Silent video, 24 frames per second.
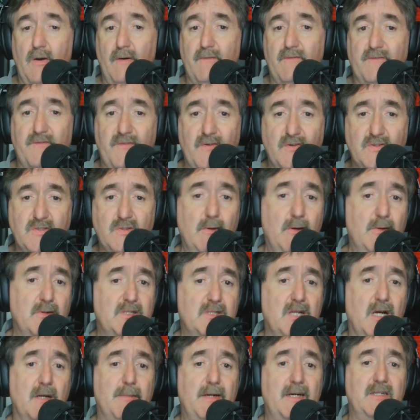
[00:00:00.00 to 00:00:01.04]
First one I want
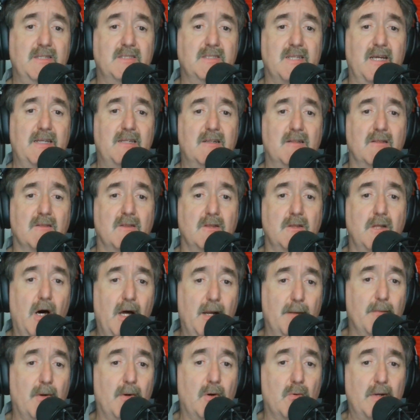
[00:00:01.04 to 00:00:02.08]
to talk about is like
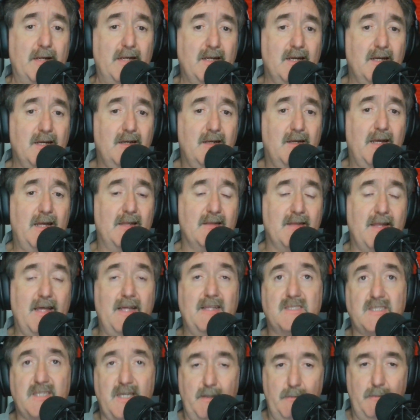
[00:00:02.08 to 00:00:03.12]
lawn mowing and
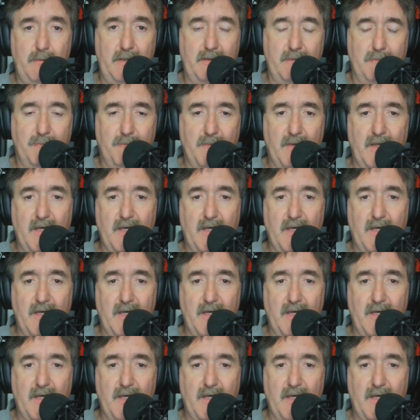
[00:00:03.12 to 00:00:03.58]
landscaping.